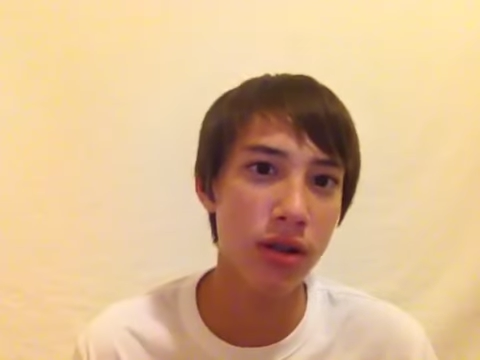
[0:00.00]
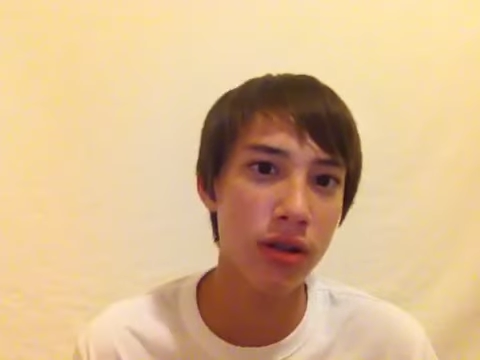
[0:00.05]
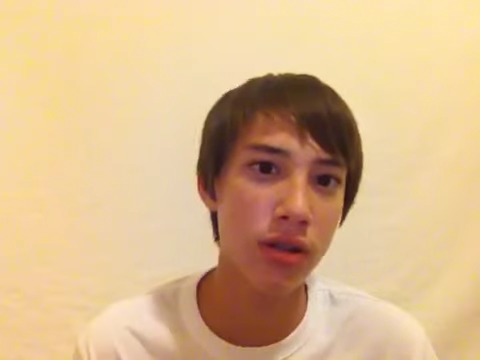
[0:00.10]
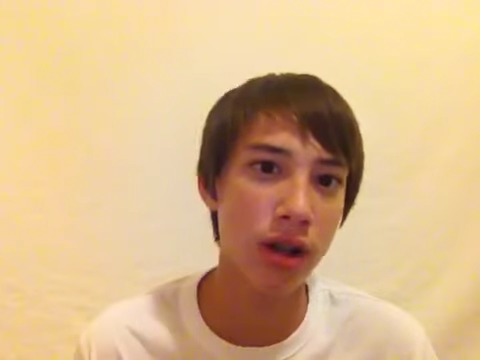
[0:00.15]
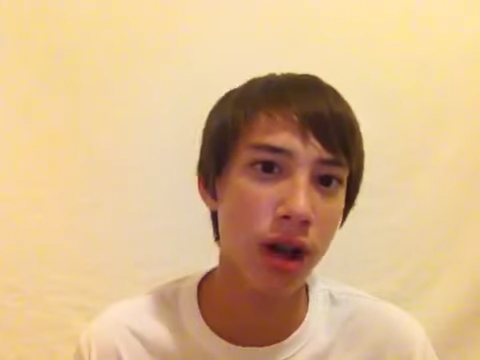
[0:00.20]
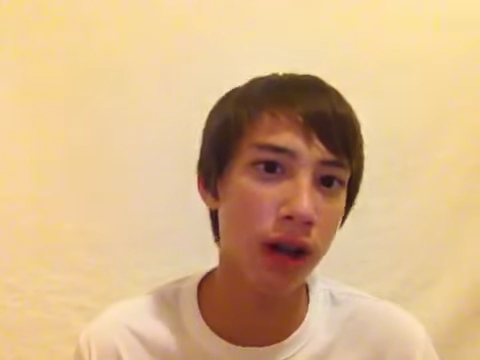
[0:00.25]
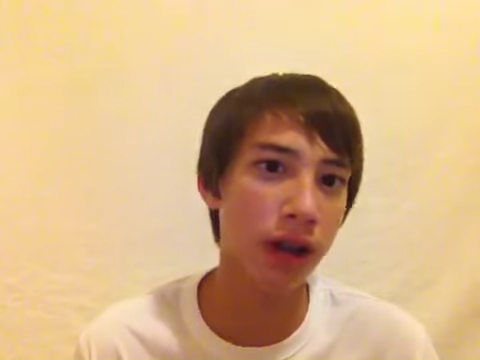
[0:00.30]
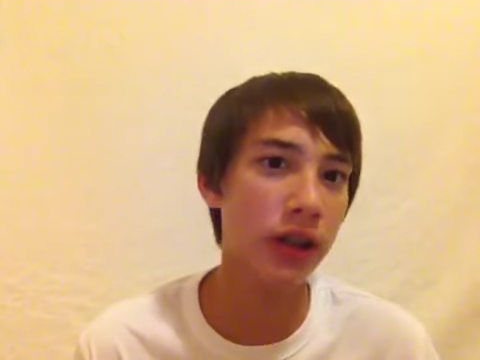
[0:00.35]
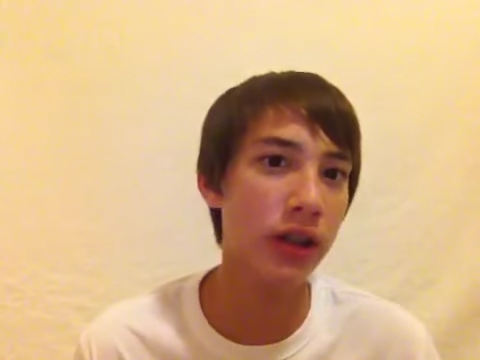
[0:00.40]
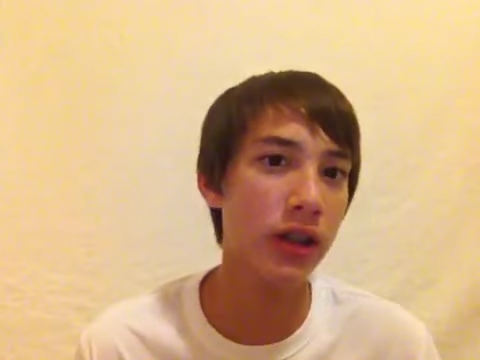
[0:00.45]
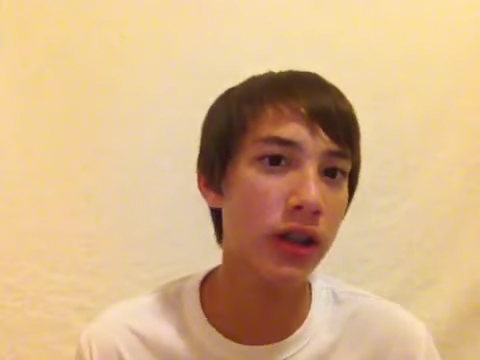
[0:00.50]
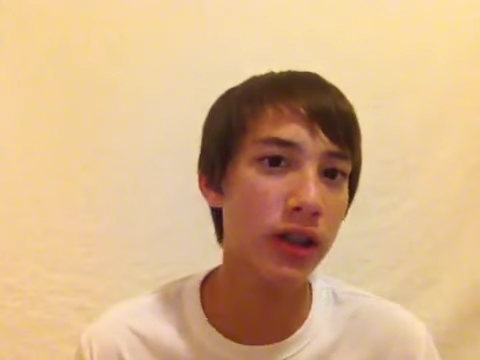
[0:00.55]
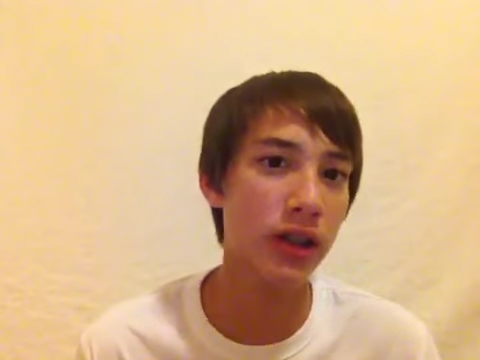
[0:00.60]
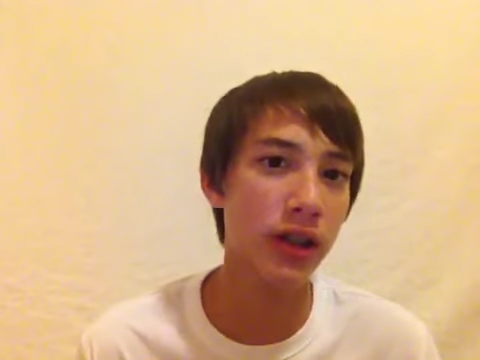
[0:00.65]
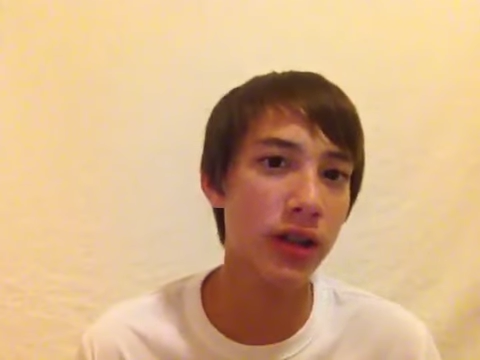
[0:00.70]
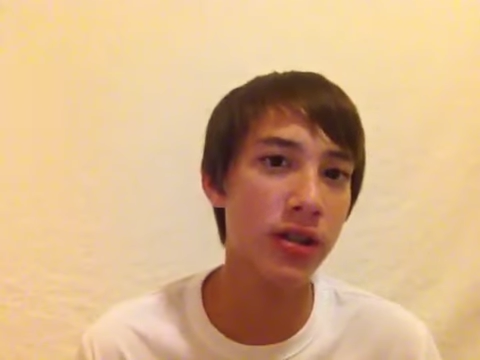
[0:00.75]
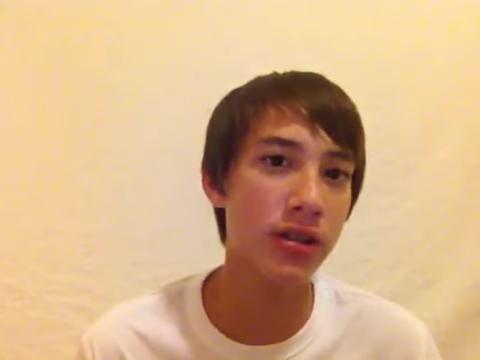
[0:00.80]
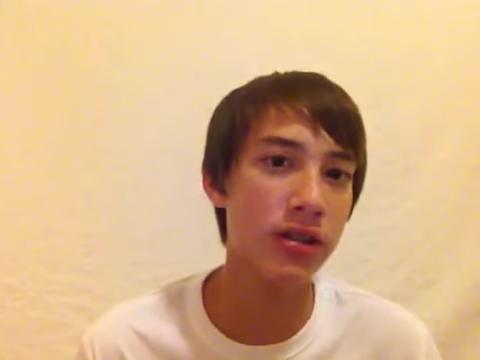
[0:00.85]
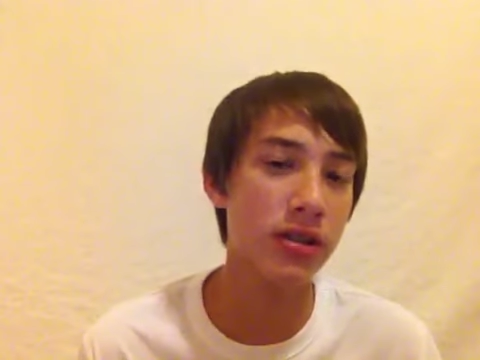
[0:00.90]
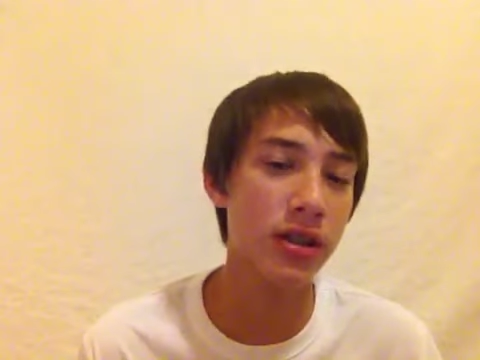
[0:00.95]
talking to
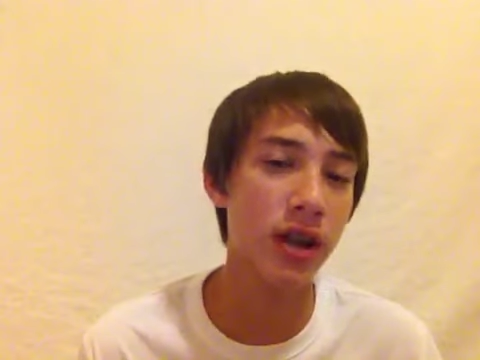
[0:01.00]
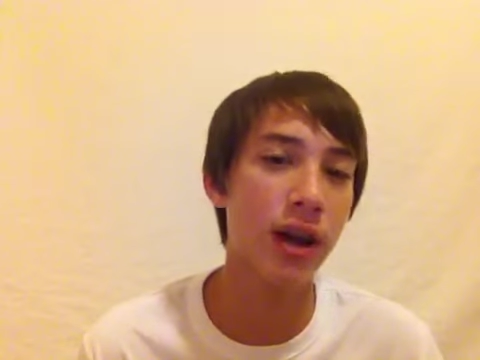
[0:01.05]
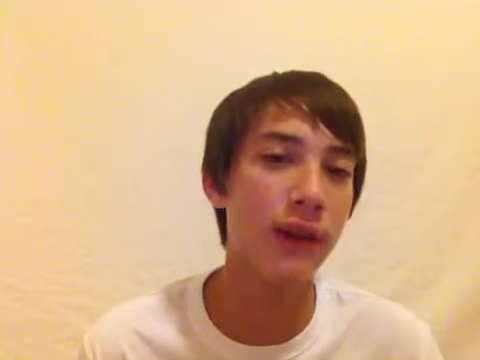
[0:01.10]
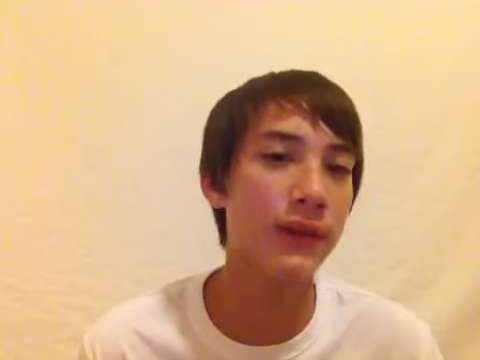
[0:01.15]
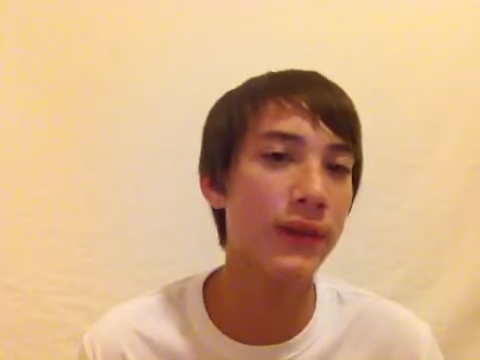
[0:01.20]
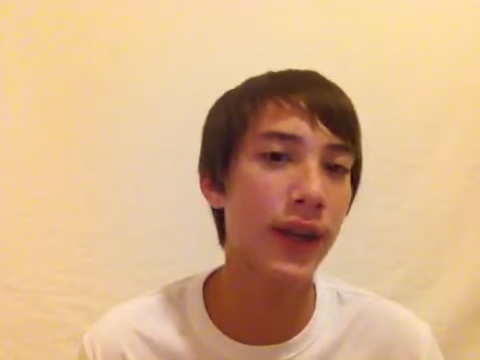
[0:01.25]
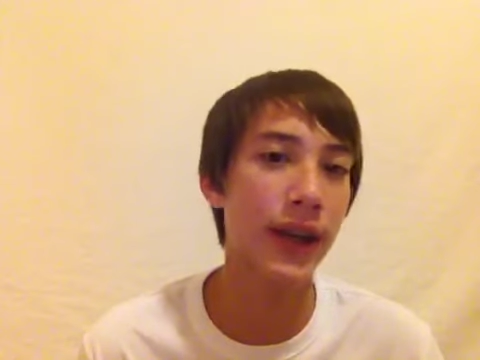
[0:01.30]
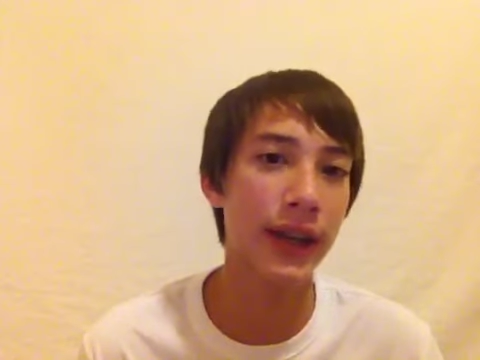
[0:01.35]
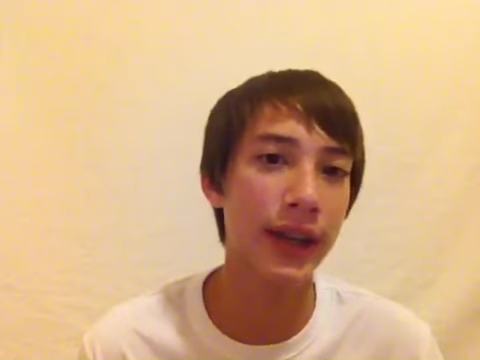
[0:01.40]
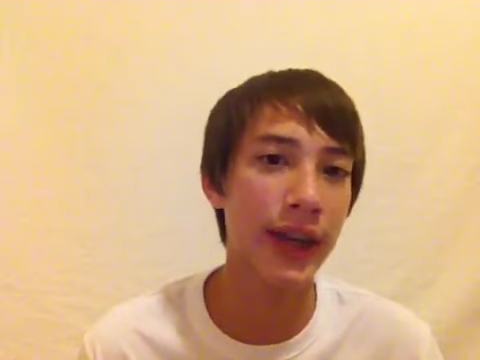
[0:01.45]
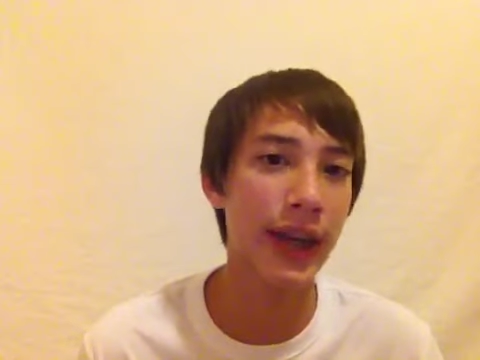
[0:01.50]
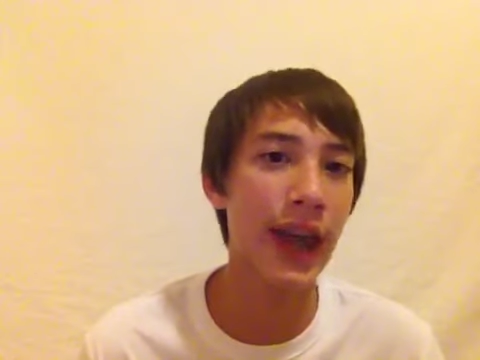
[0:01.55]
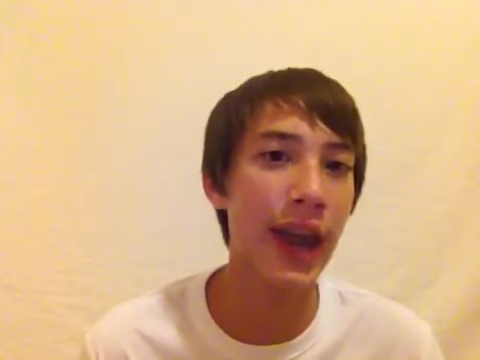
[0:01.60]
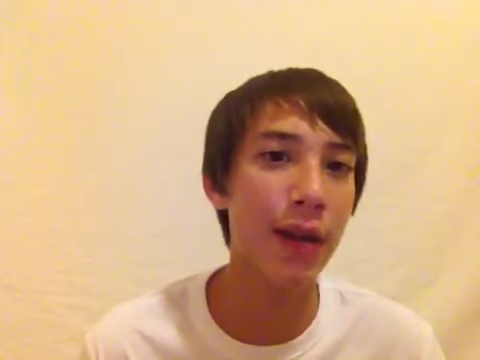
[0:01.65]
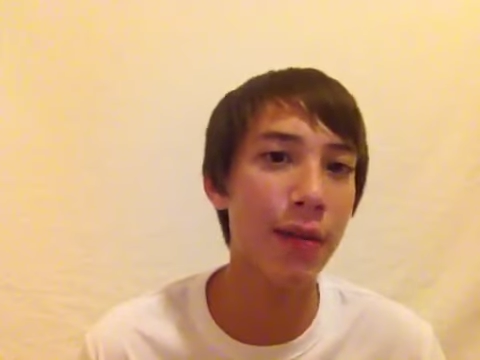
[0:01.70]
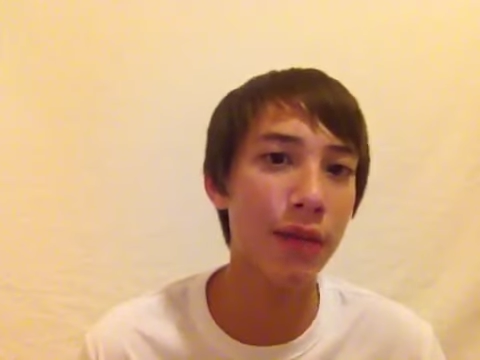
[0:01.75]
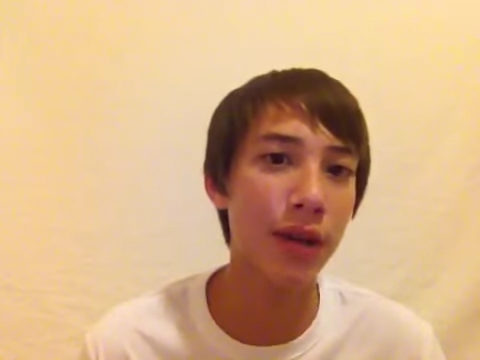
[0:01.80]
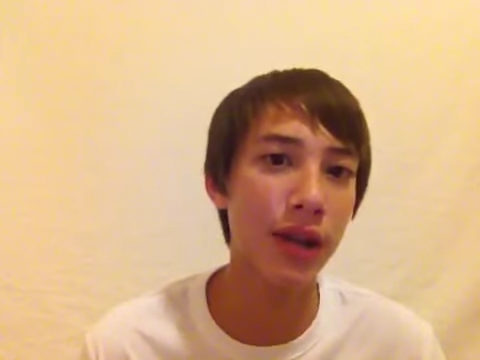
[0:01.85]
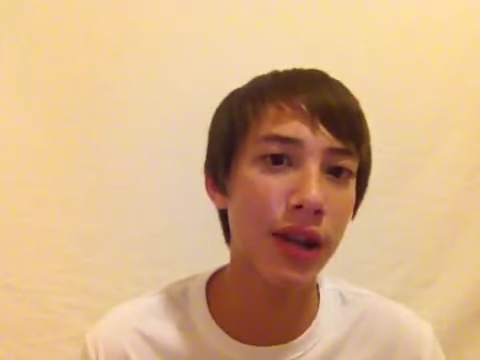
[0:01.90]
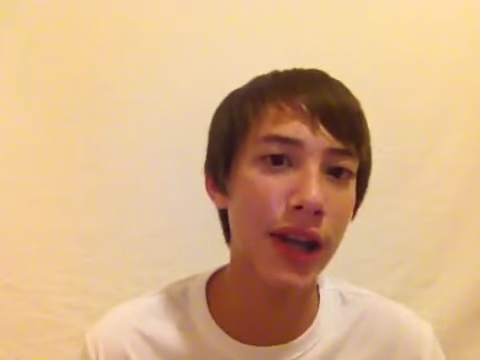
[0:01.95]
yourself in a
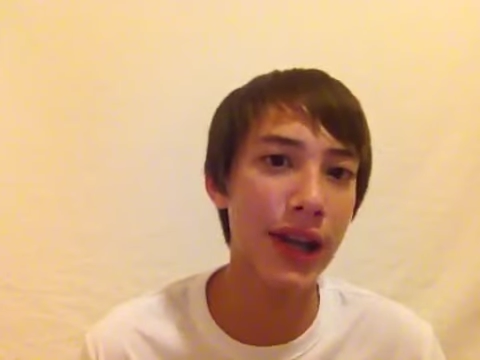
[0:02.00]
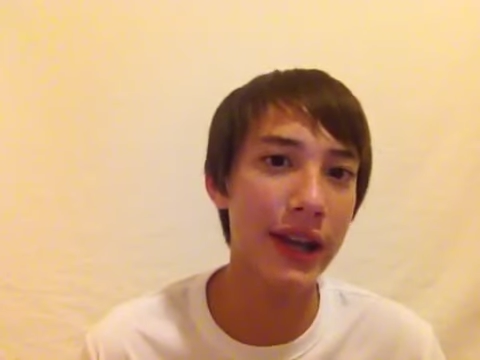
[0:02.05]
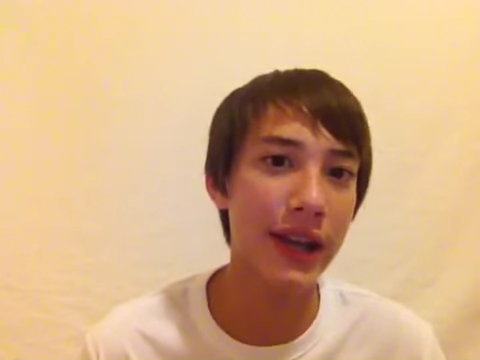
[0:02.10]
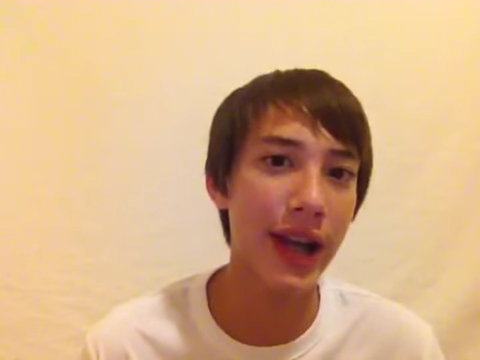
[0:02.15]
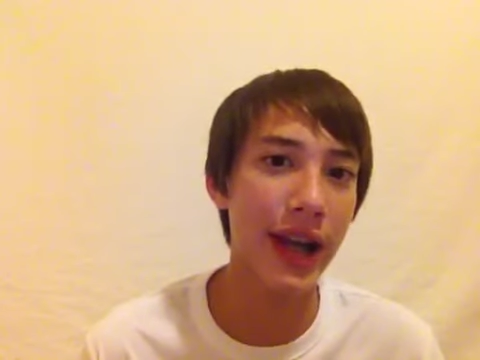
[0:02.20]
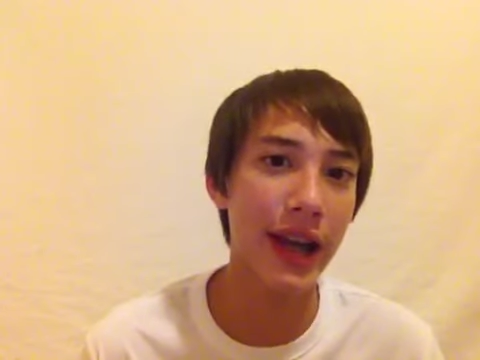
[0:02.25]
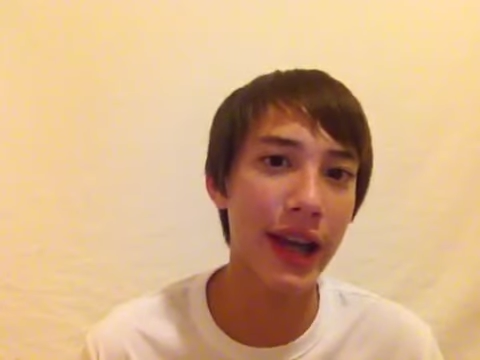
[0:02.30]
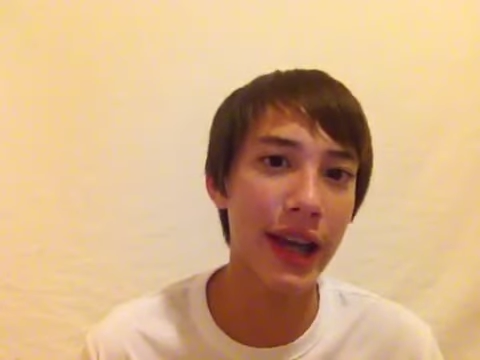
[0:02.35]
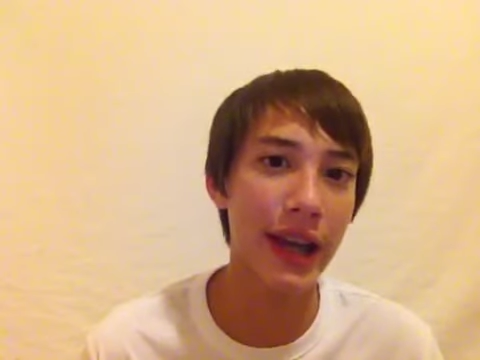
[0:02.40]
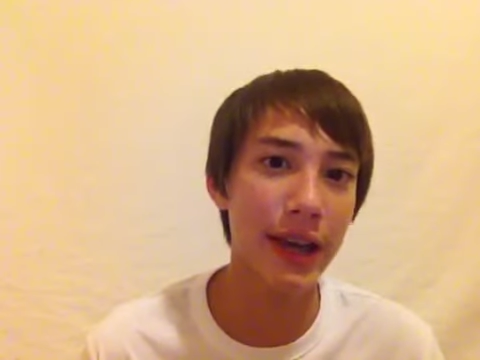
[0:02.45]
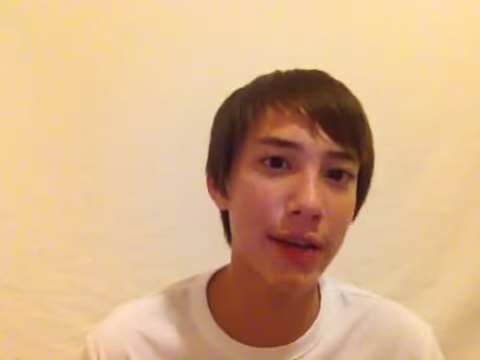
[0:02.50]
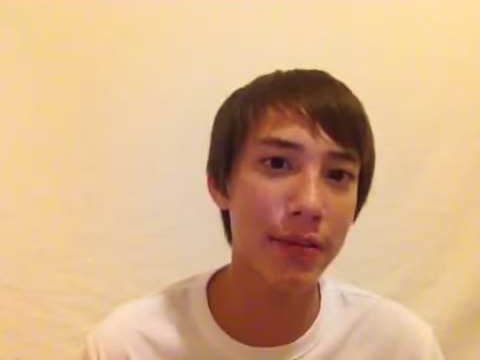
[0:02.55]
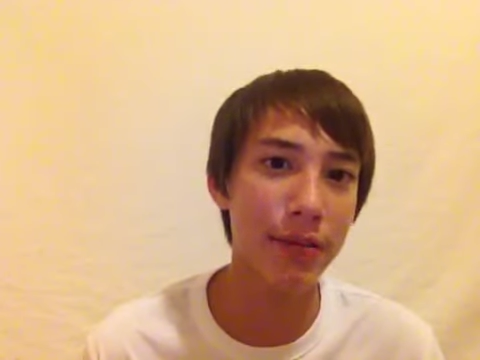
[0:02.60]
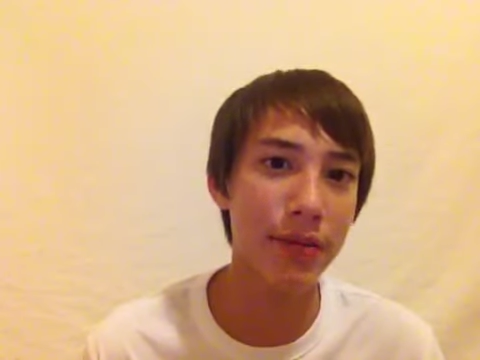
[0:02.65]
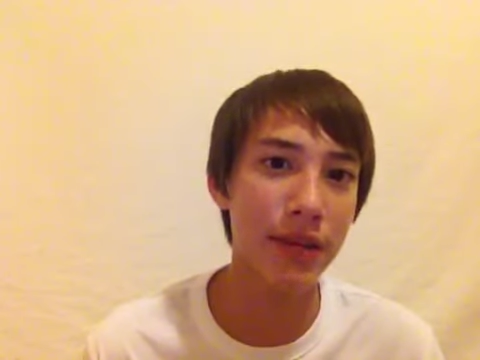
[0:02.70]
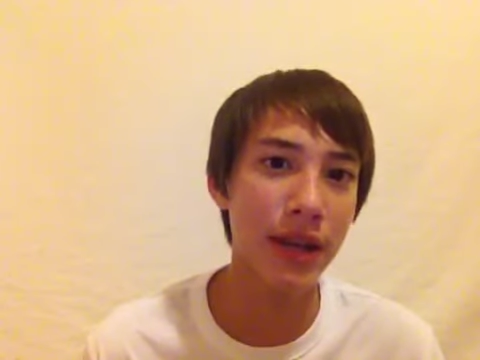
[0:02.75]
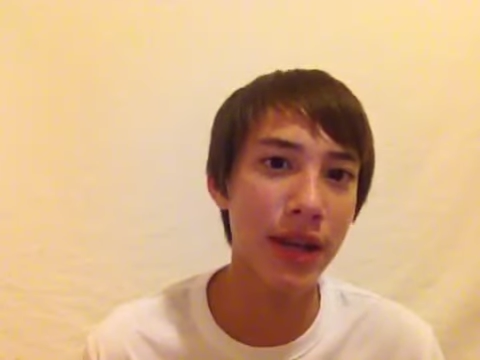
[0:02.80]
camera like I am.